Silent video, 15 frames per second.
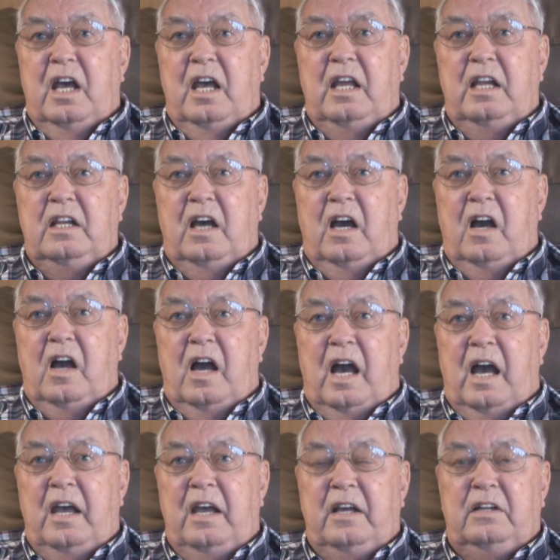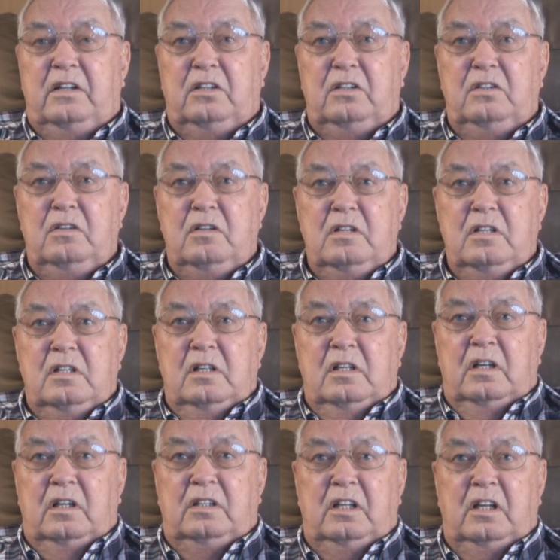and I had to
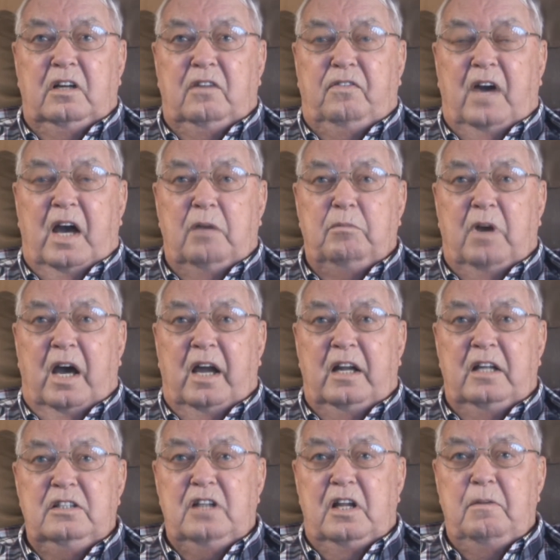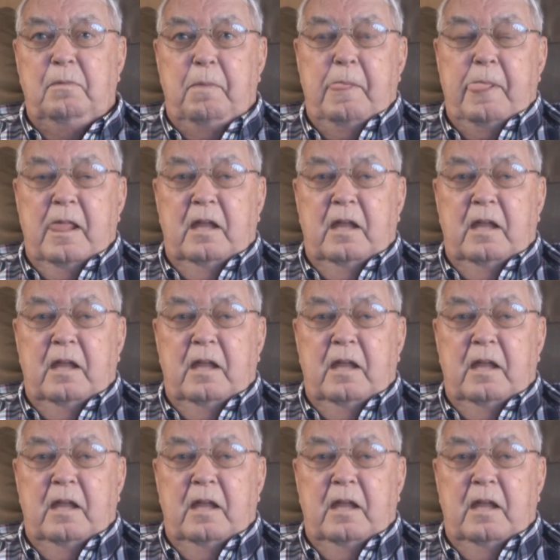identify bodies, and